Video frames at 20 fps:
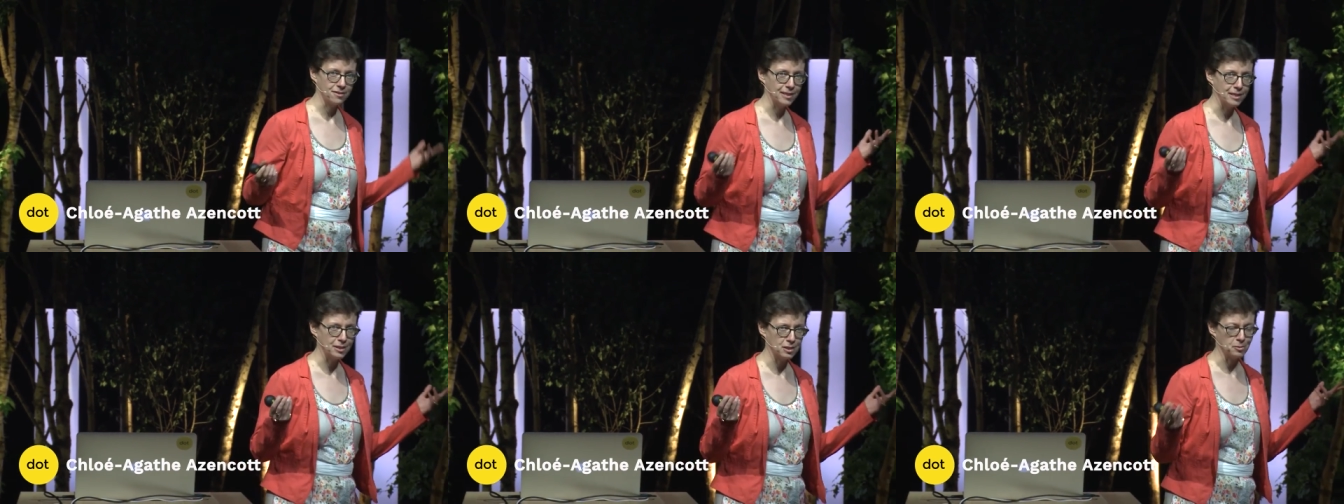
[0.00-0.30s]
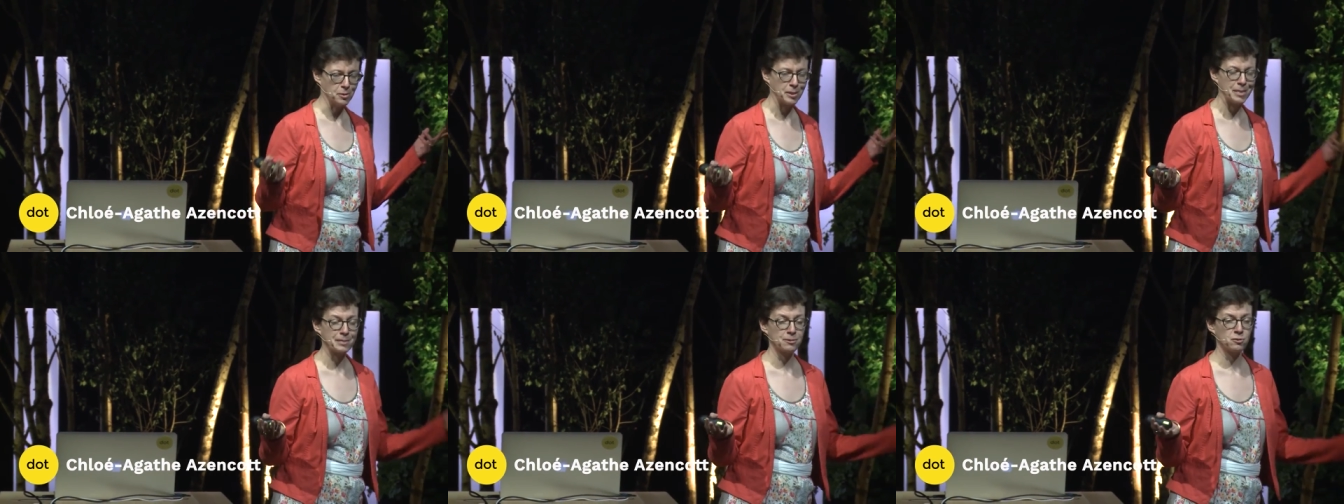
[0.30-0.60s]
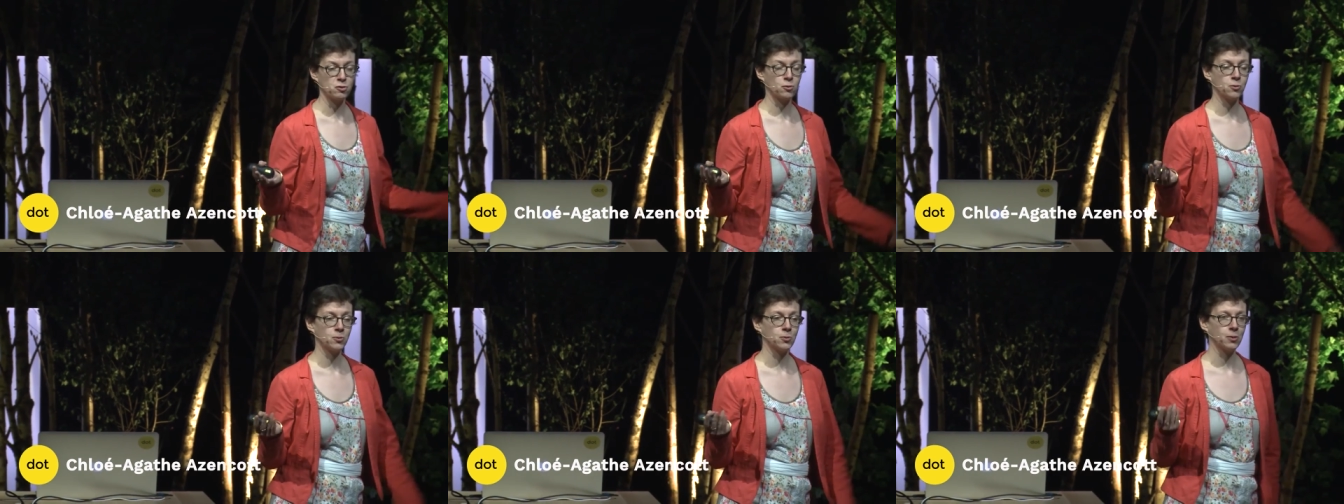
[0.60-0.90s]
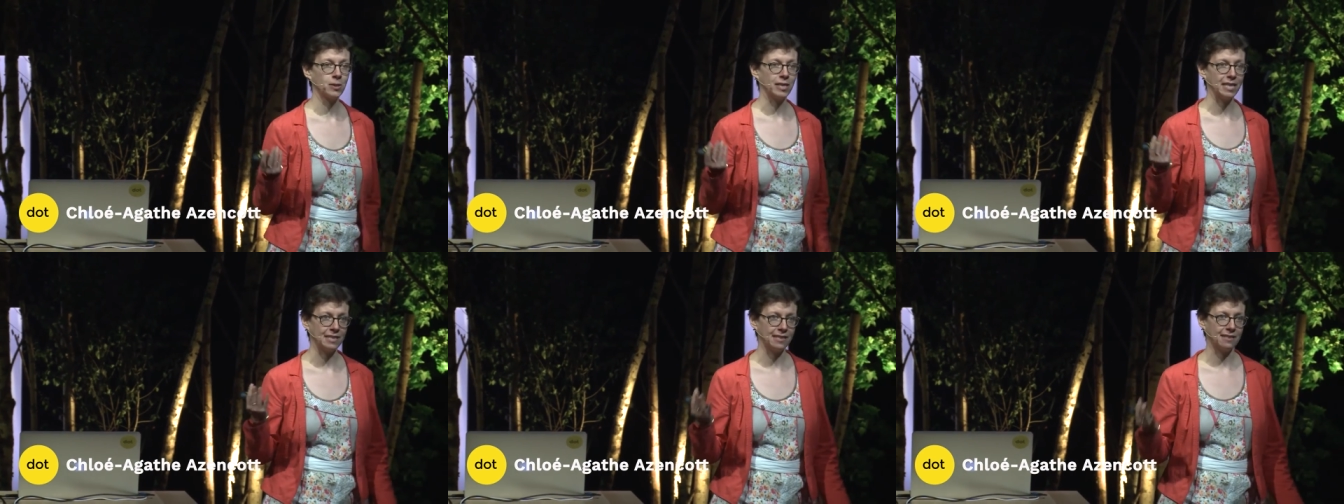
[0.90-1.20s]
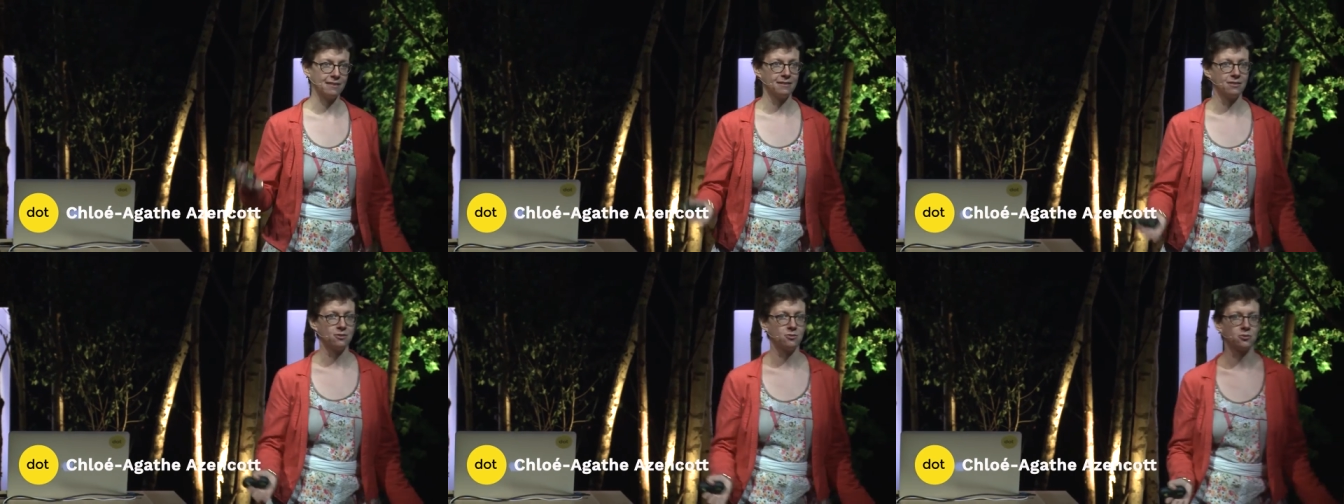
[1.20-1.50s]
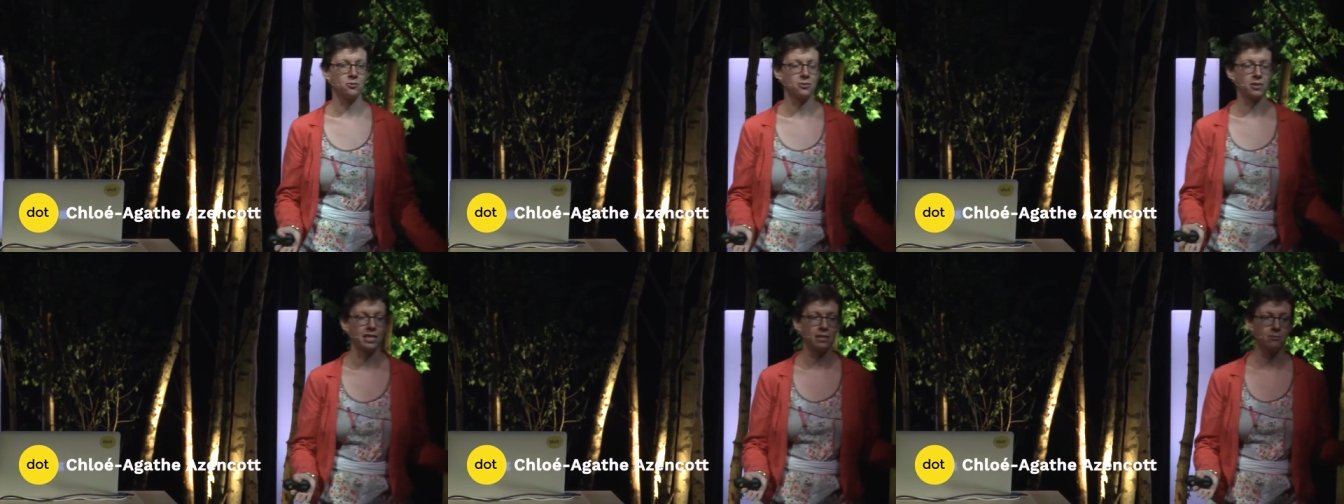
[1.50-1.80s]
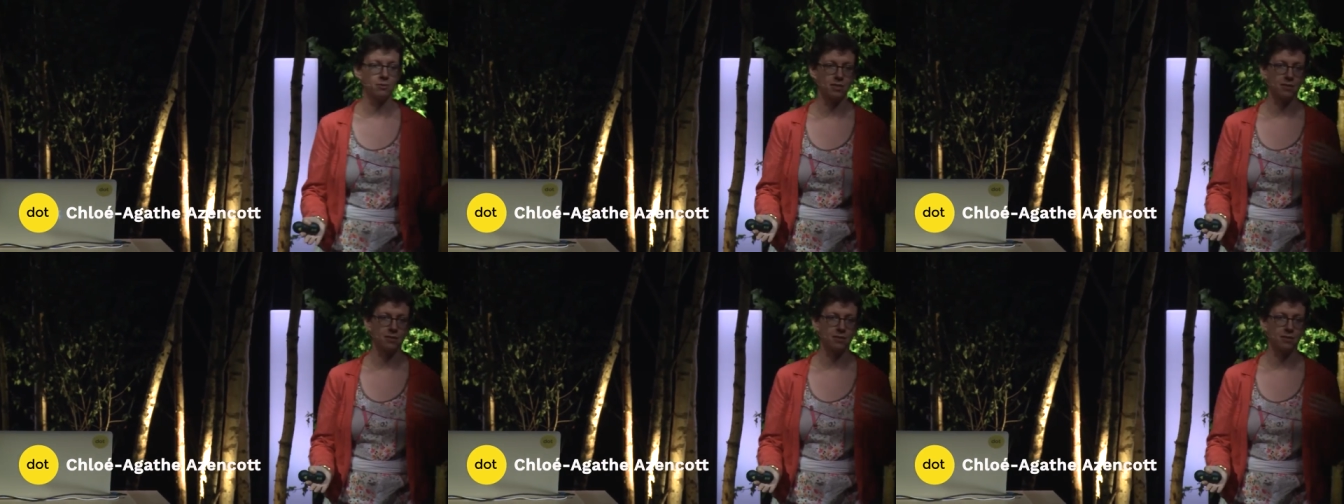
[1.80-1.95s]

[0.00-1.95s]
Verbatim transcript: is an engineering school, and Institut Curie,